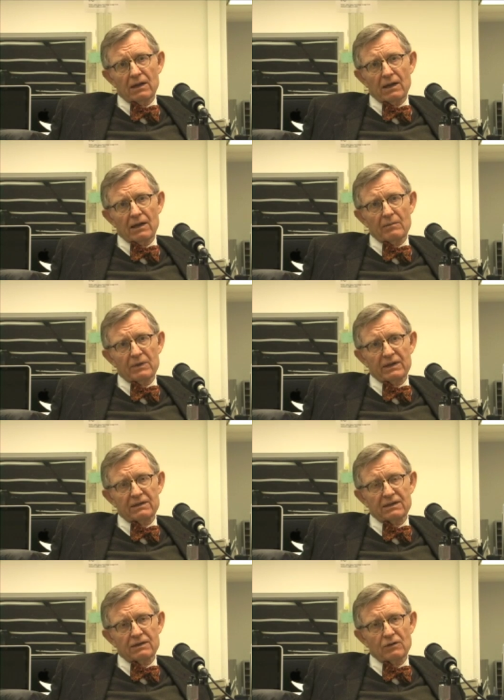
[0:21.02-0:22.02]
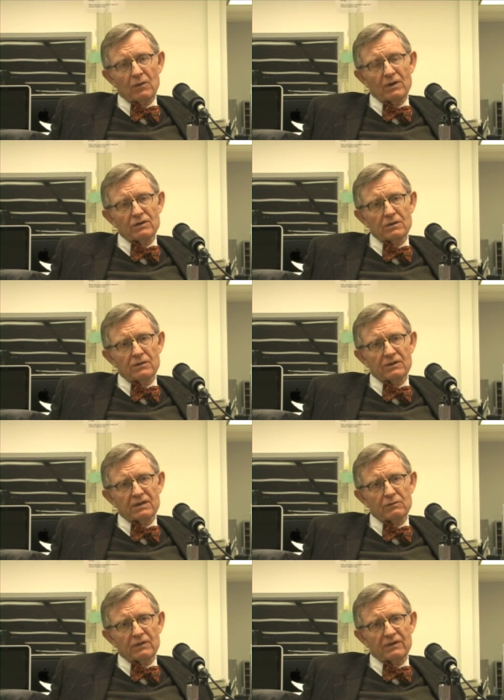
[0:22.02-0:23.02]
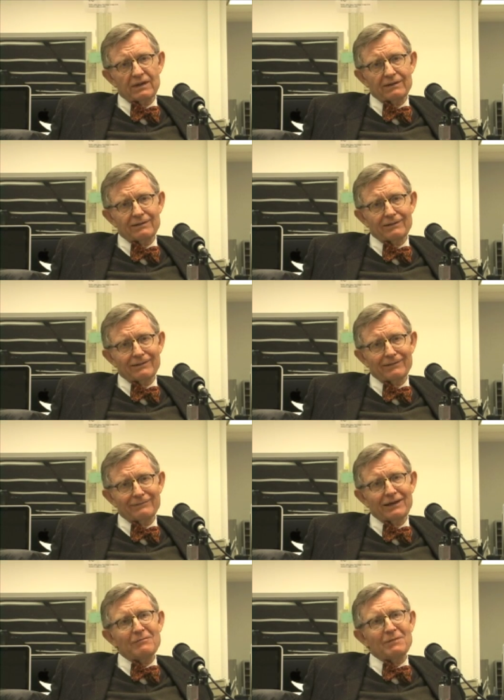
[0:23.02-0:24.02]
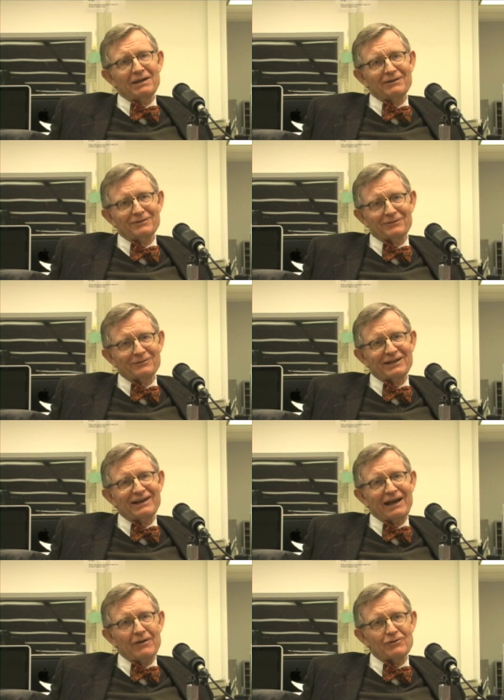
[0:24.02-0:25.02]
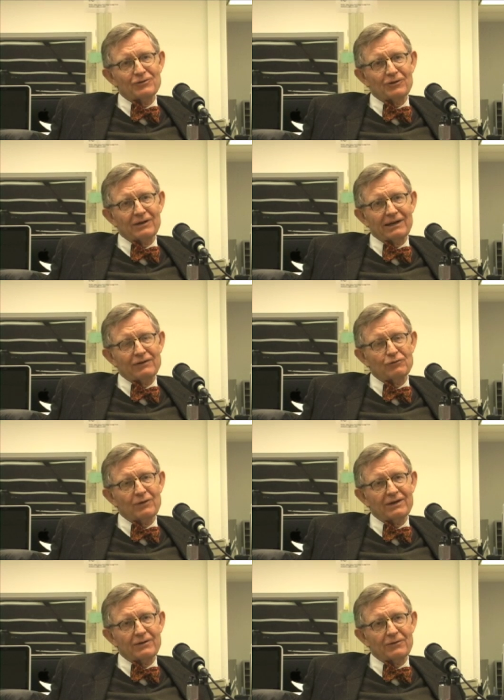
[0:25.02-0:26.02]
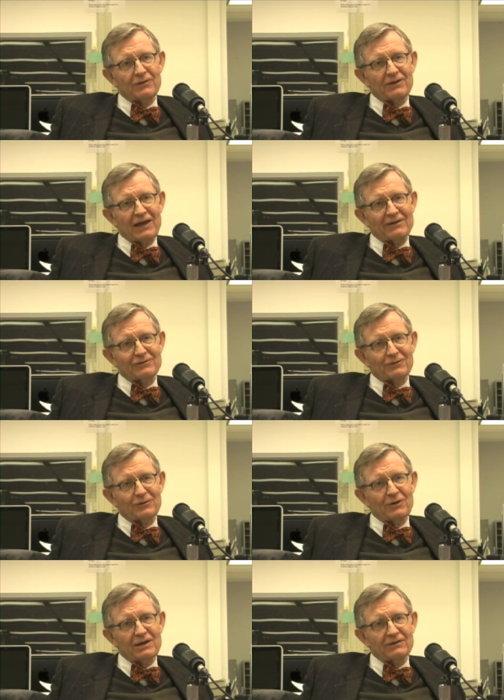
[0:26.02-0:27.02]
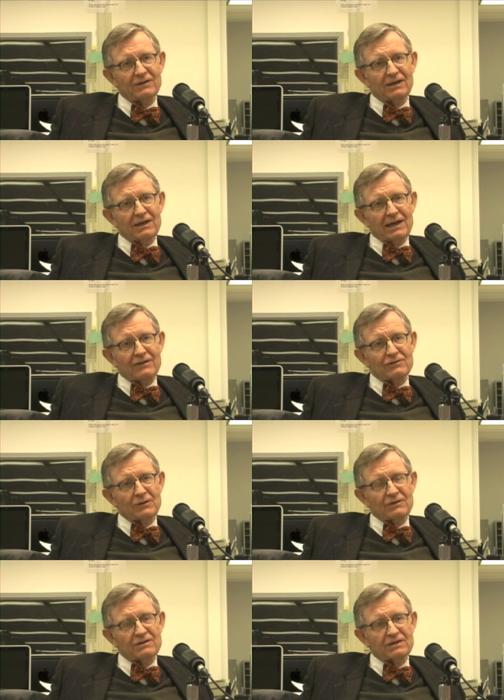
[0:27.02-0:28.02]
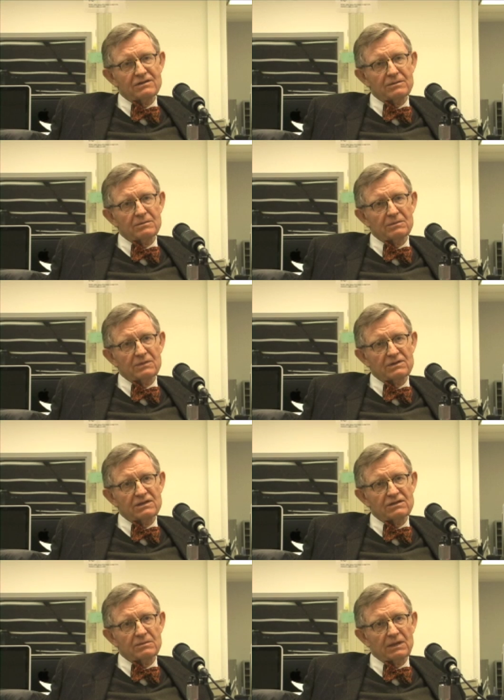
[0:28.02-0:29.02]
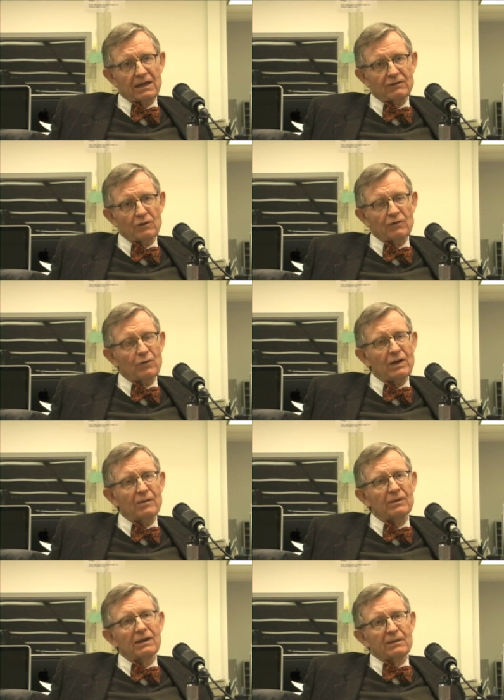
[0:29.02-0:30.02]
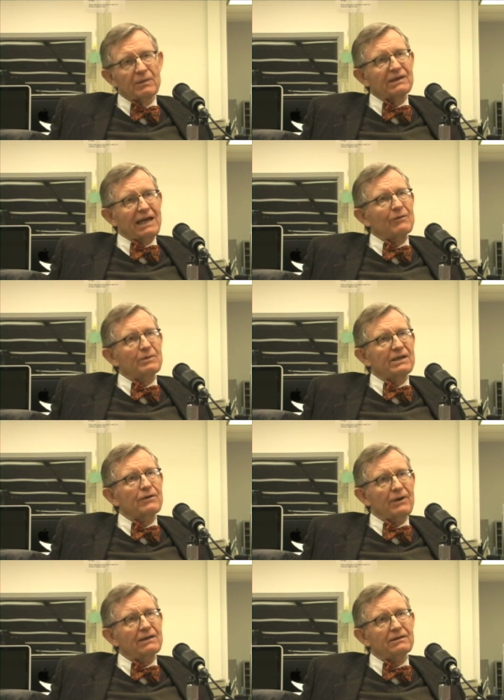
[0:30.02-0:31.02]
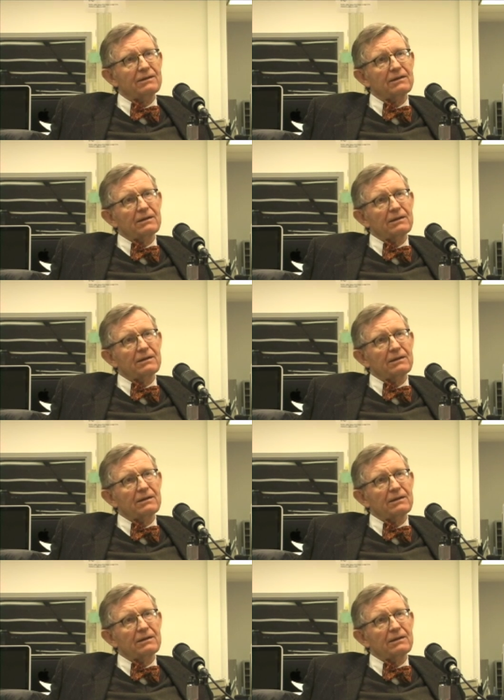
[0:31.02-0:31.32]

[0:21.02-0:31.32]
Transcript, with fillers: uh, but uh, no one knew that within uh, 10 minutes or 10 hours you're going to get 20 or 30,000 requests, and so the system the system got overwhelmed. But that will be corrected.